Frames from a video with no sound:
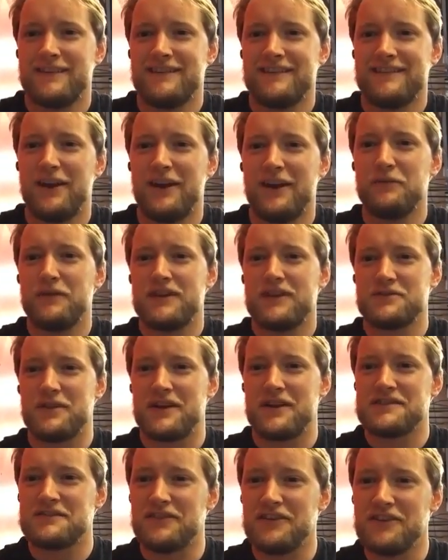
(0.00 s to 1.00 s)
Oh, there's the
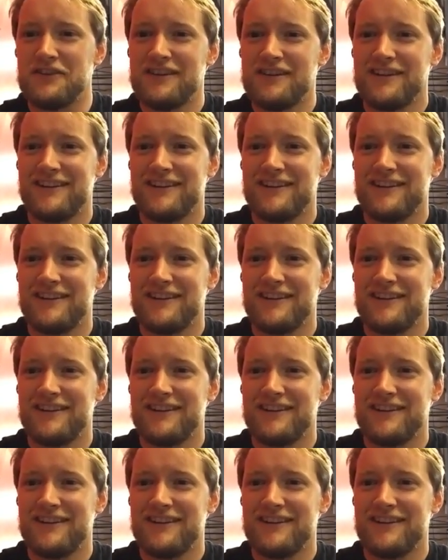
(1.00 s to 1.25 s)
rest of you.